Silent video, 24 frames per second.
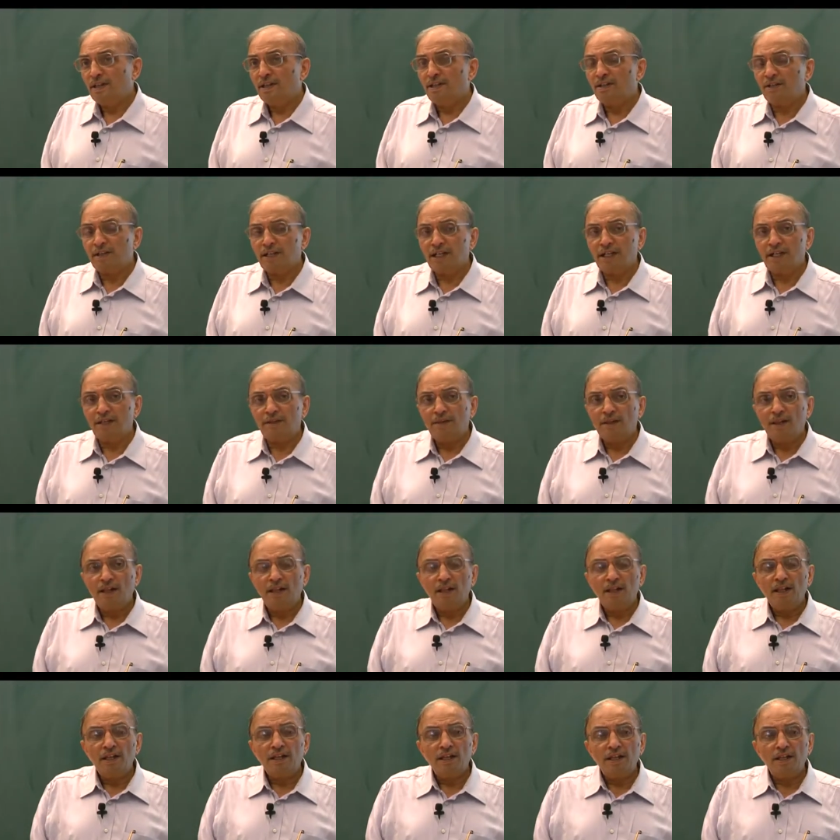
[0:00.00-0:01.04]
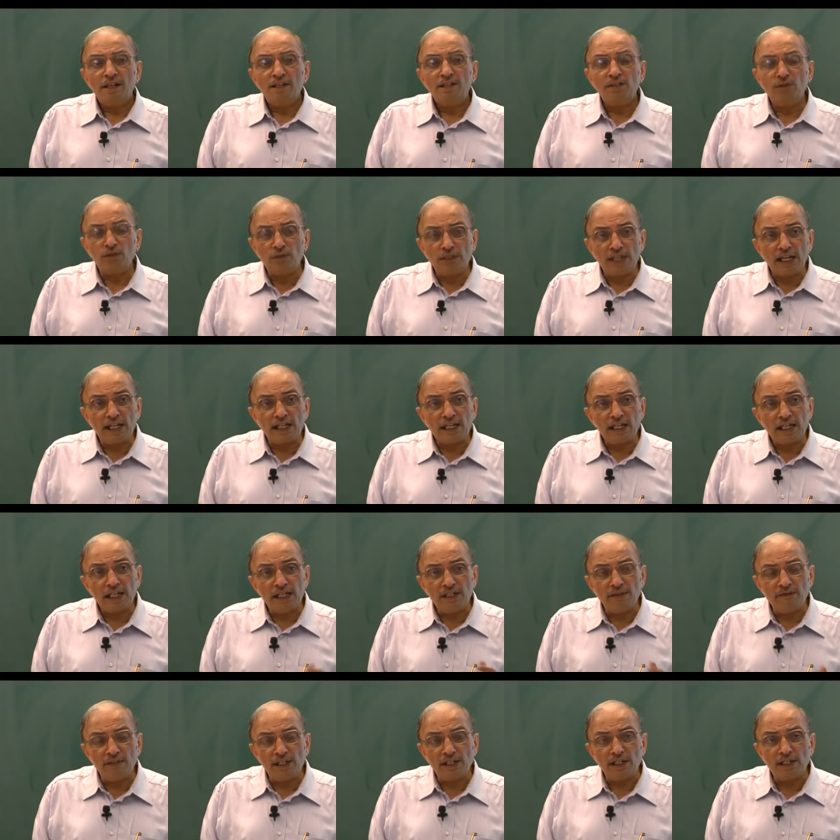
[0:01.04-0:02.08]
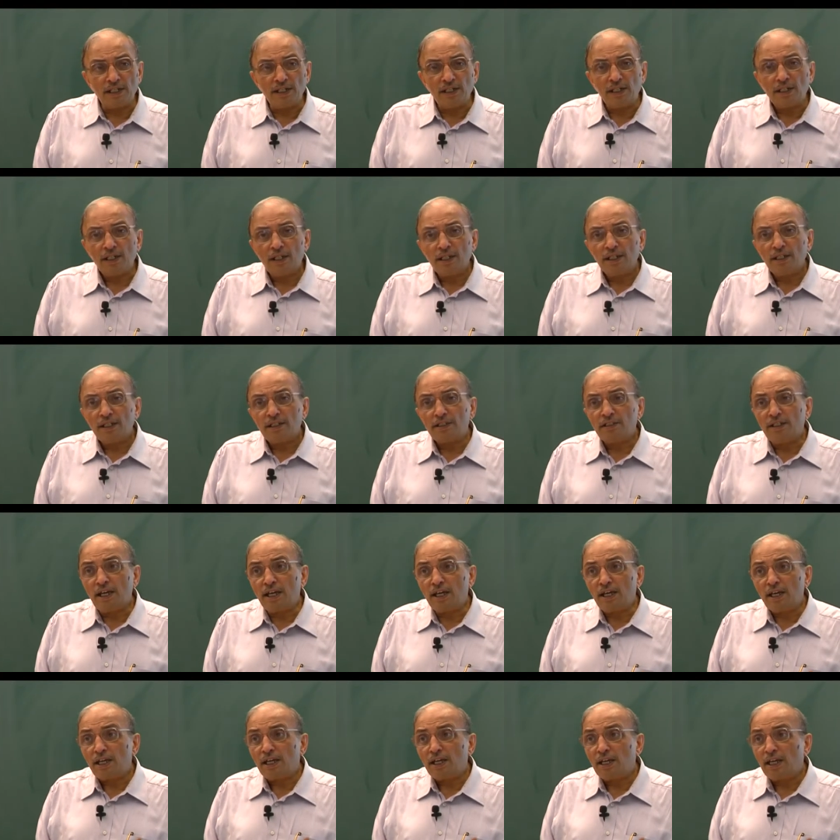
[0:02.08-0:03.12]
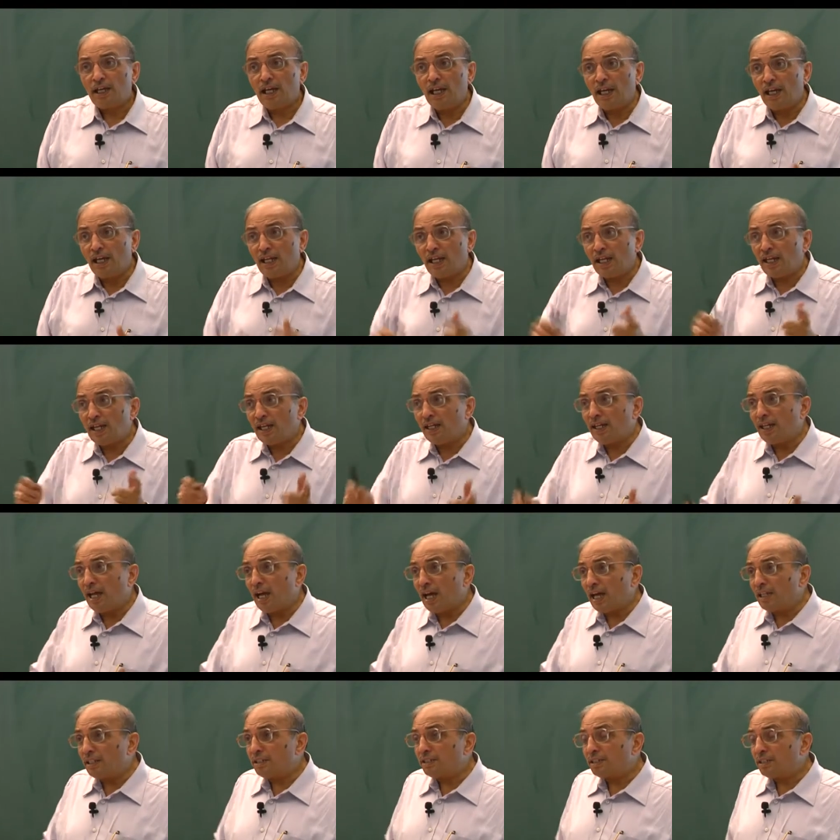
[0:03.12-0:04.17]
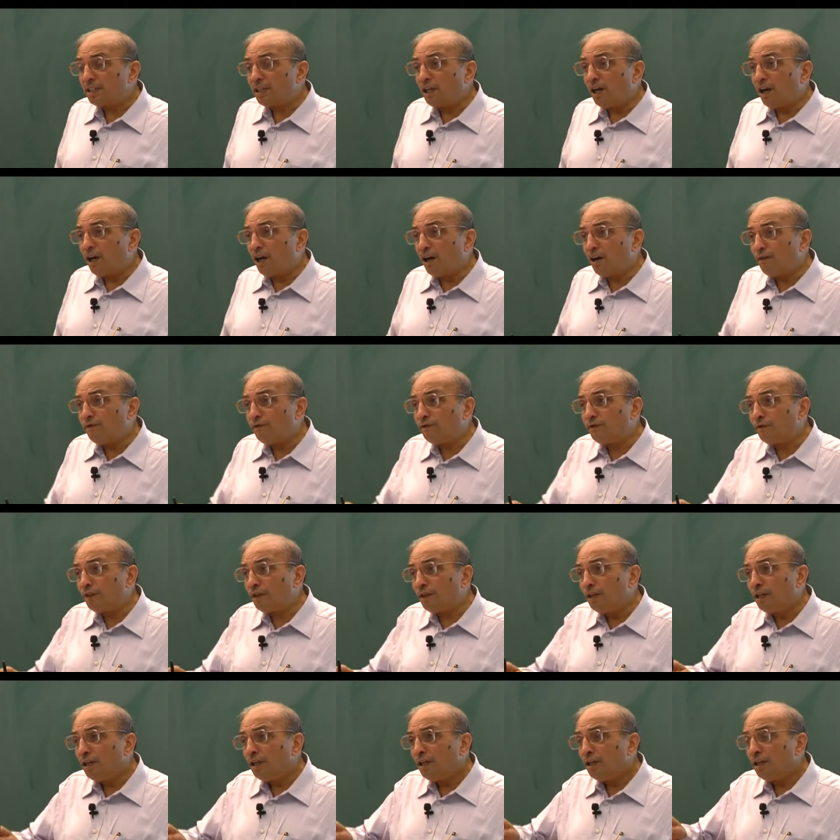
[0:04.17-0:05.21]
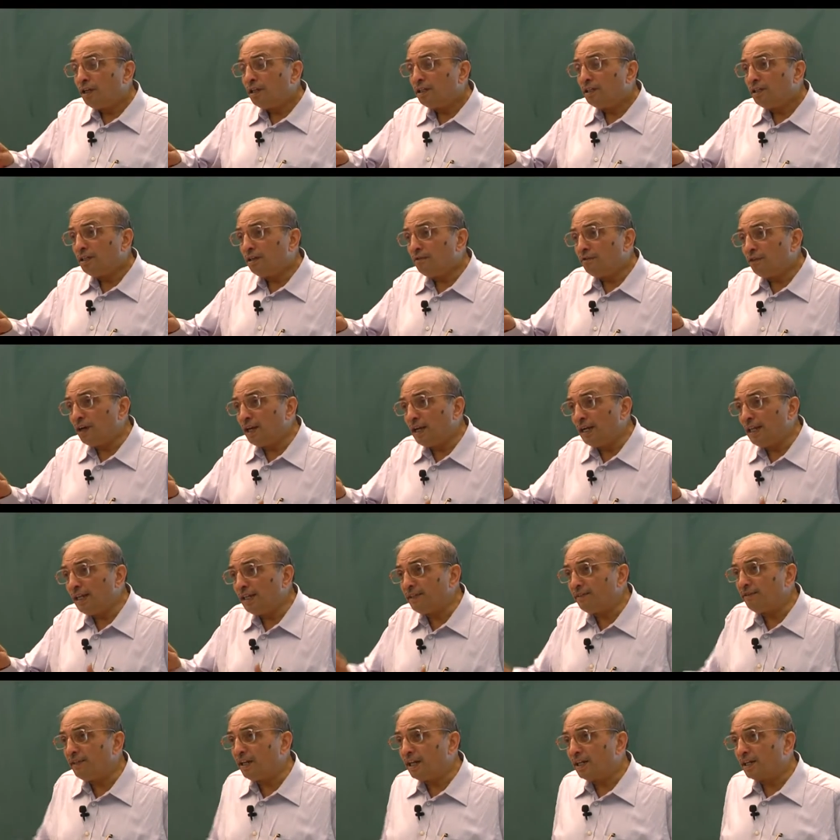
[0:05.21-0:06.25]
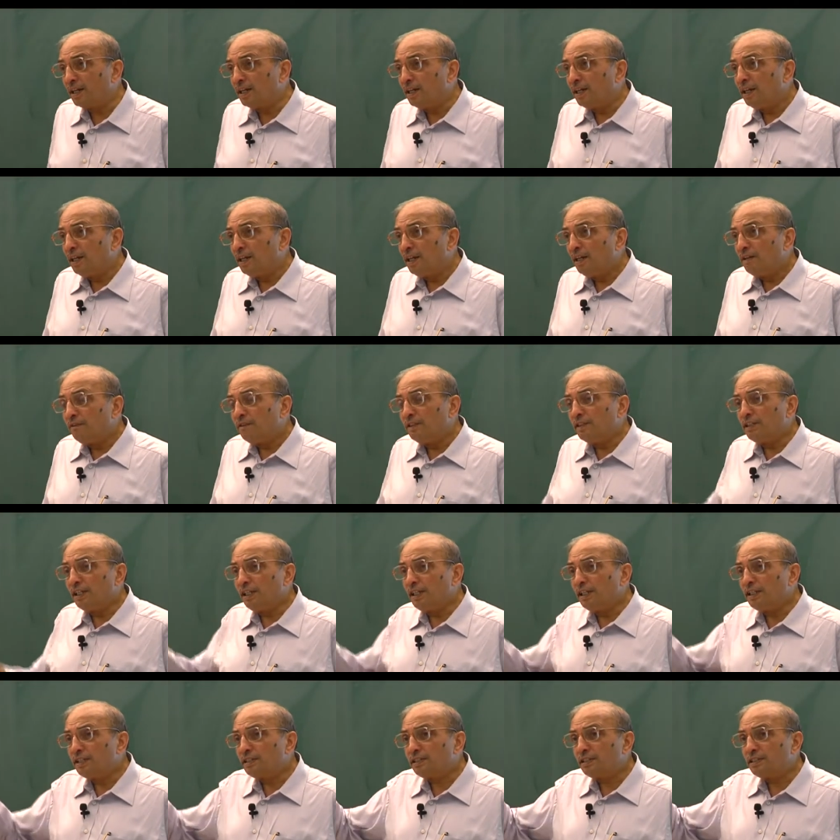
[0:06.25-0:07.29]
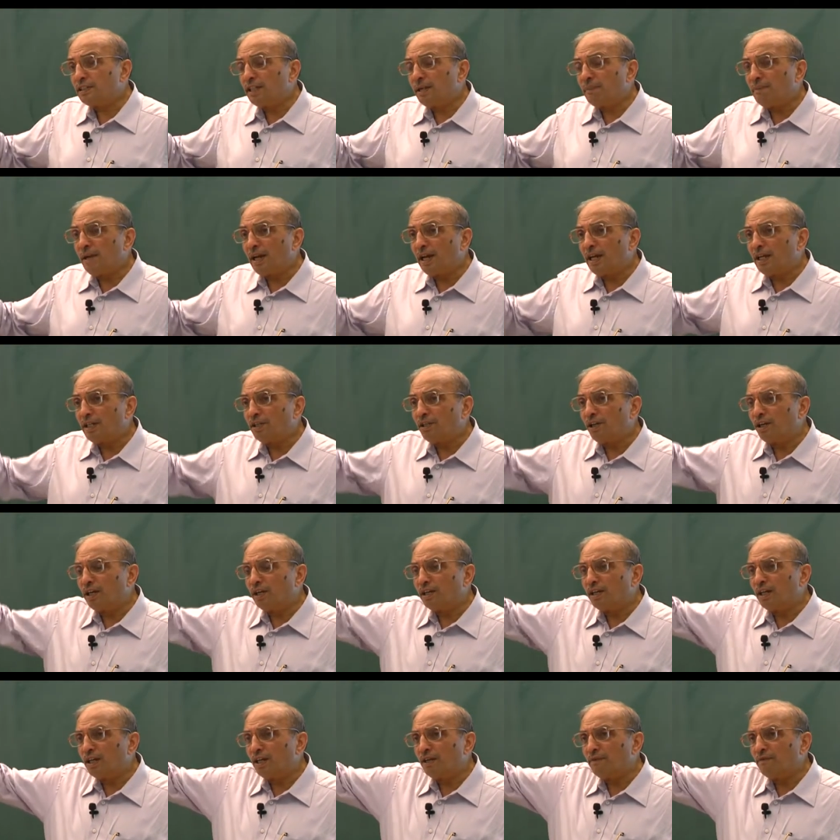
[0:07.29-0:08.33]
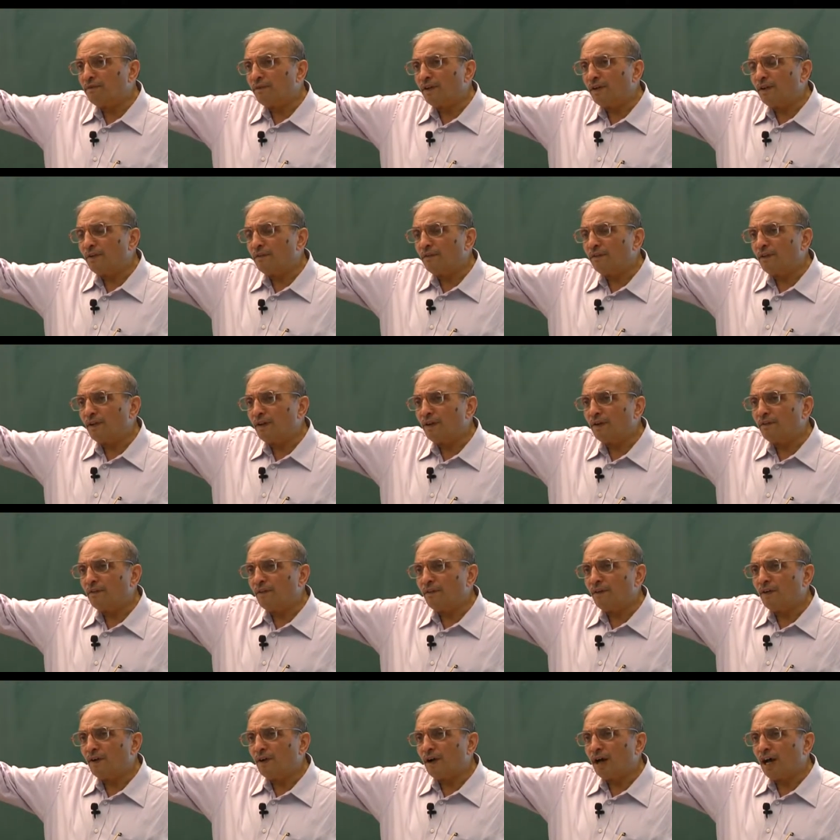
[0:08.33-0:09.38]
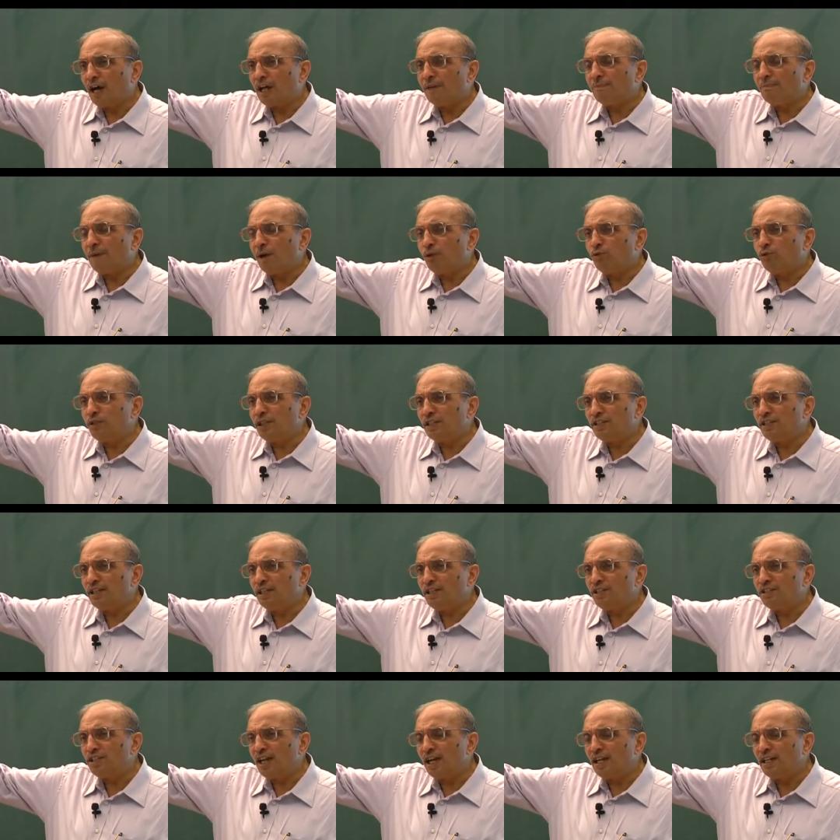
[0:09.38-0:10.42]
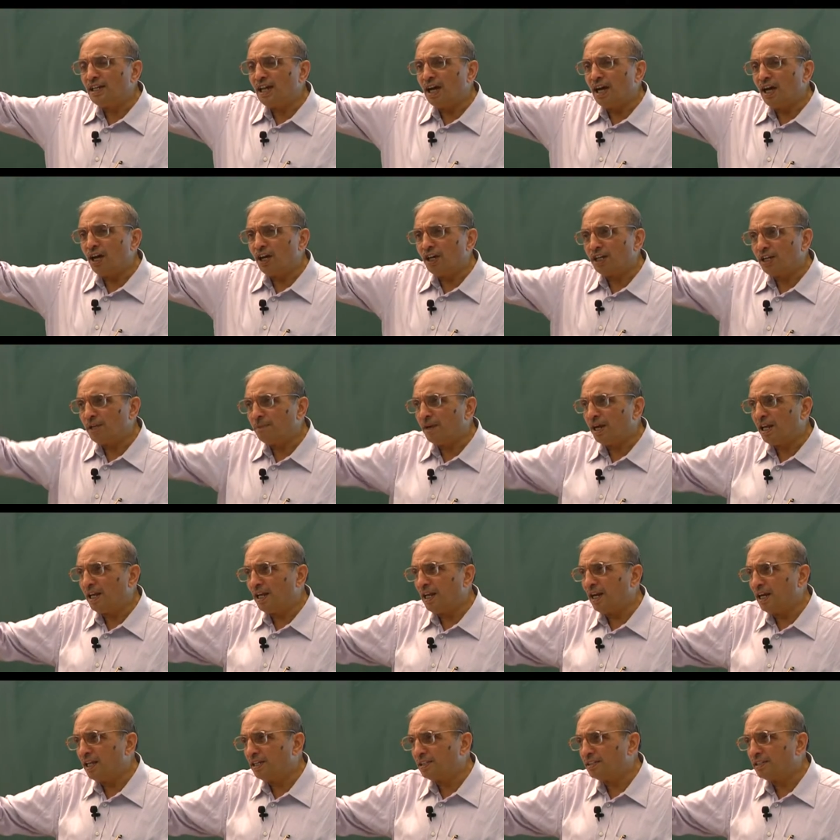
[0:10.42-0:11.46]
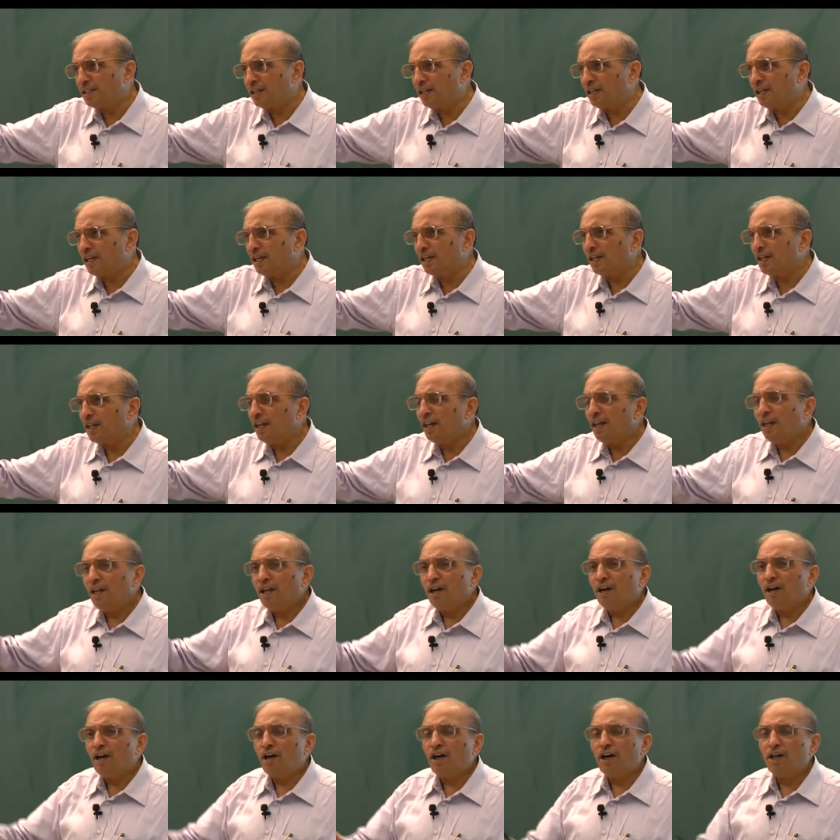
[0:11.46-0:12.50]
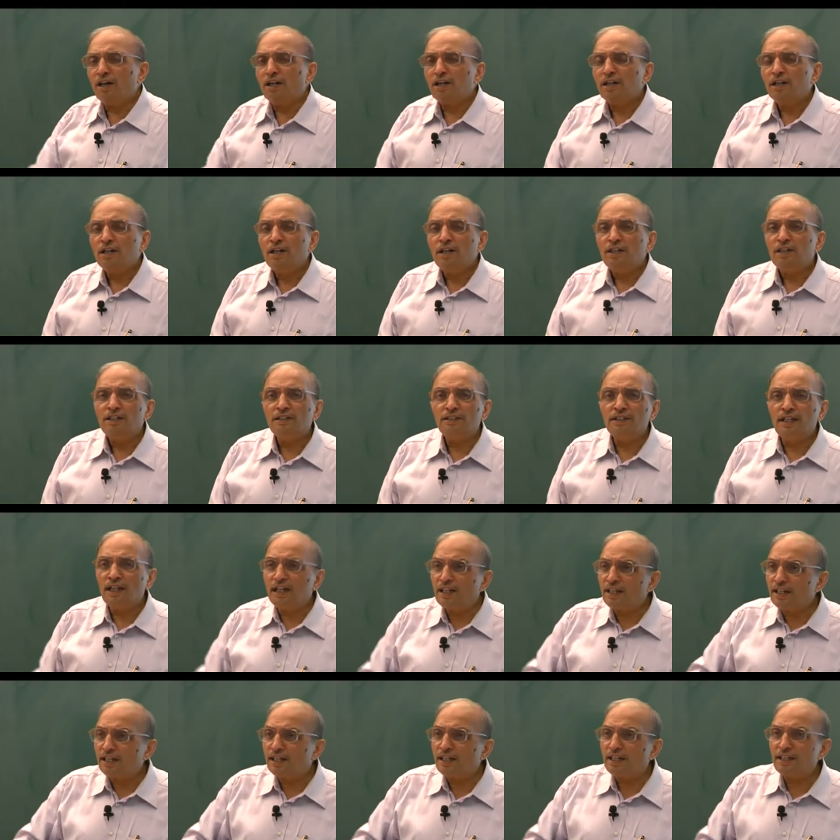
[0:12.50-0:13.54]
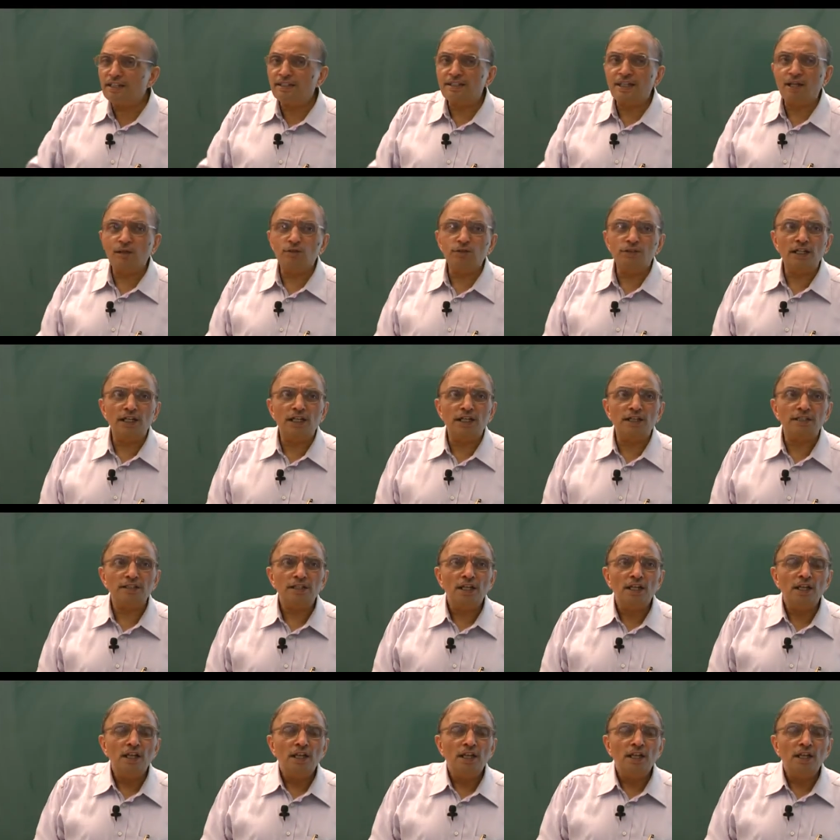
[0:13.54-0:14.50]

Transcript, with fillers: okay, you take even the hill areas of the world anywhere, whether it is Tibet or uh, uh, uh, Han Mountains in China or Himalayas here or Nilgiris downstairs.